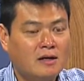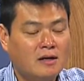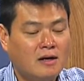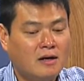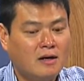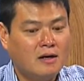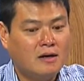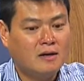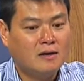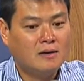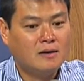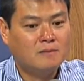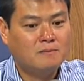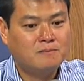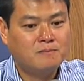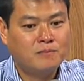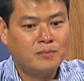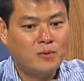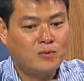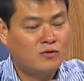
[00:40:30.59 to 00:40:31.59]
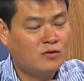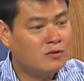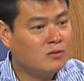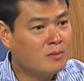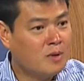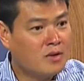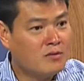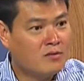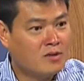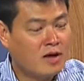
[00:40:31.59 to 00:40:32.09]
a few
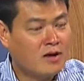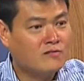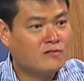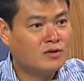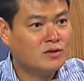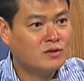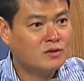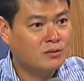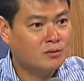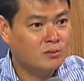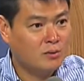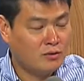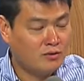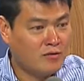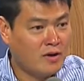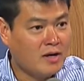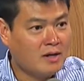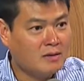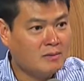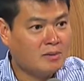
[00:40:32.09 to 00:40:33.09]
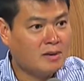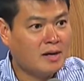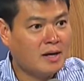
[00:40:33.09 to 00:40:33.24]
months after you provide the plan.